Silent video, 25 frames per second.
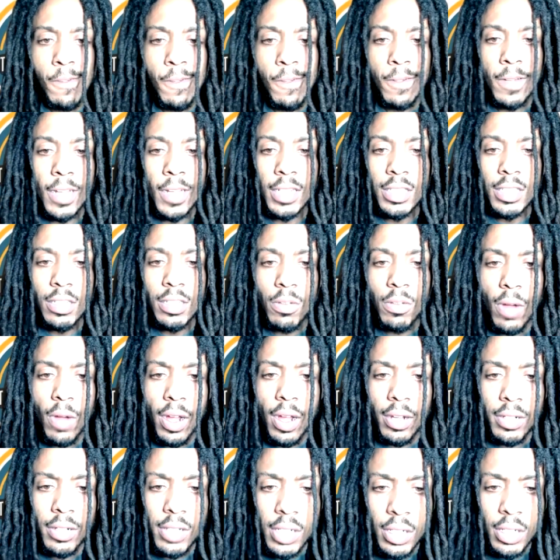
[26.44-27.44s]
That shit
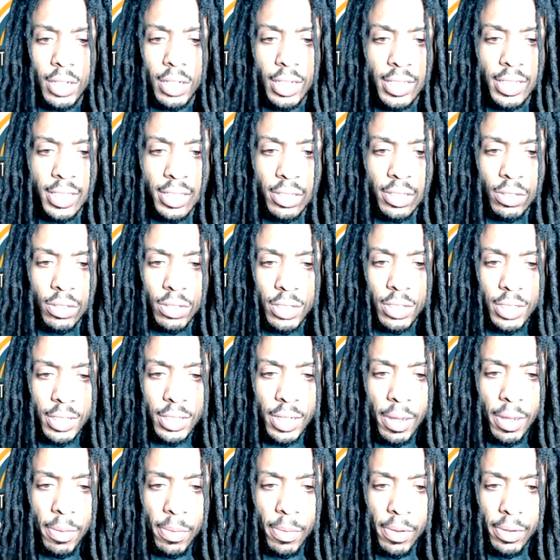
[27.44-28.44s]
wild as hell. That nigga Duke just
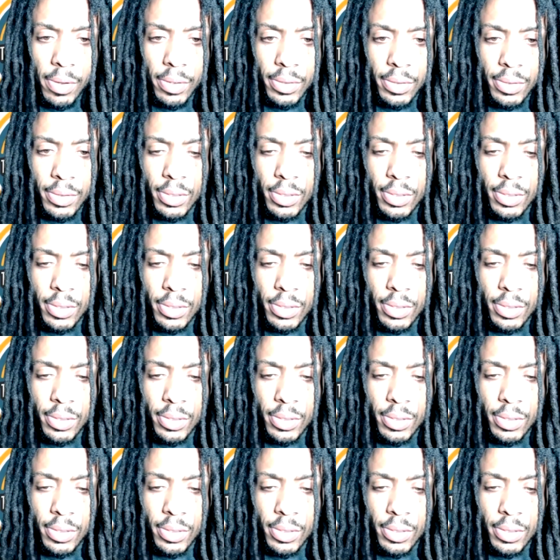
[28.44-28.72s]
came on.